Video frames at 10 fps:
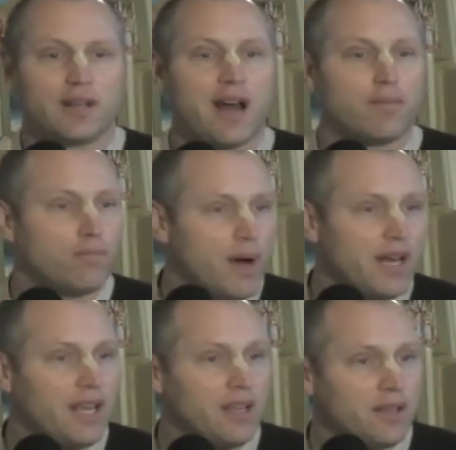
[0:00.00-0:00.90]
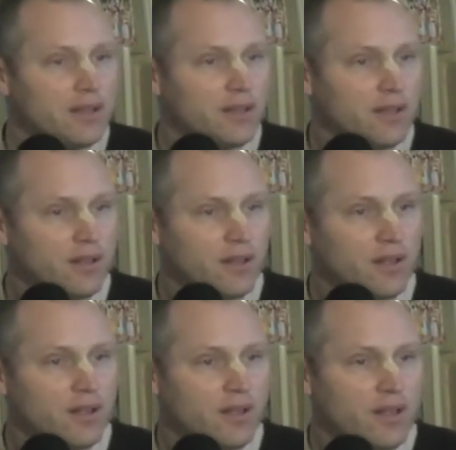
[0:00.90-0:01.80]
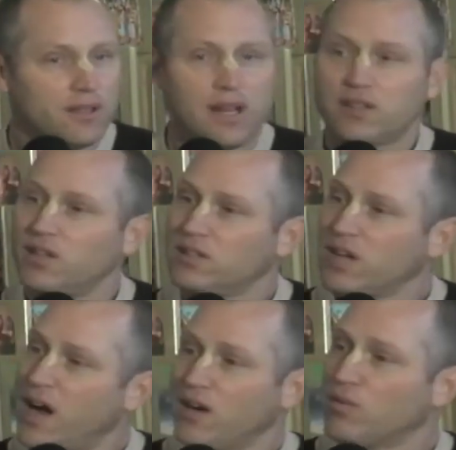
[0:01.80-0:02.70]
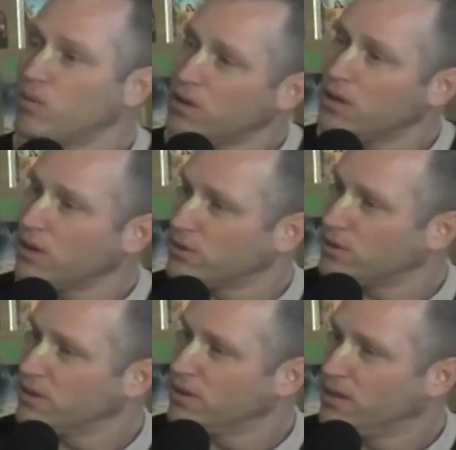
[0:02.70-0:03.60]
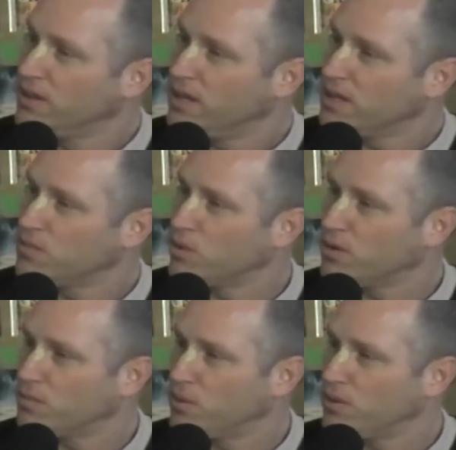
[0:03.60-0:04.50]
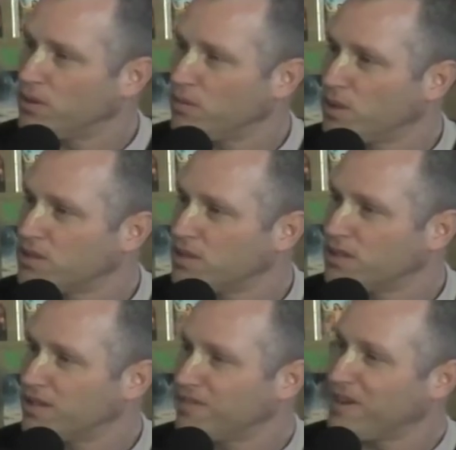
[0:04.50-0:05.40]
not money, not the entire world is more important than my 16